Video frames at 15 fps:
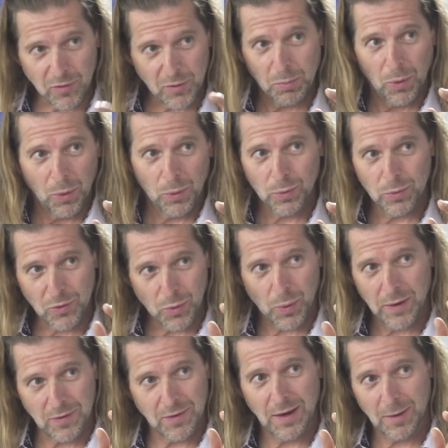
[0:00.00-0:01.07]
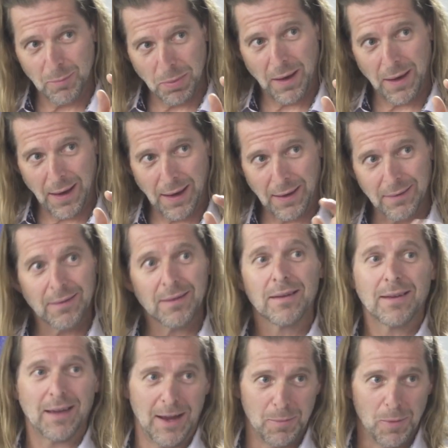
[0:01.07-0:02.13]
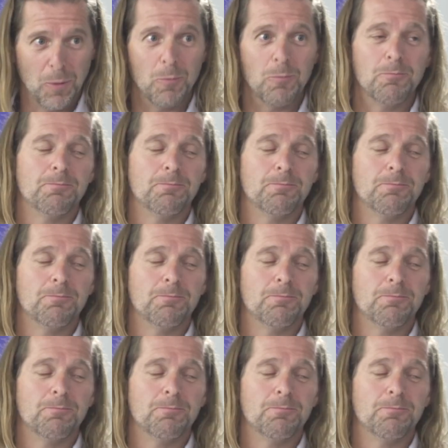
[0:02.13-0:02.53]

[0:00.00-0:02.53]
small twisted pair cable.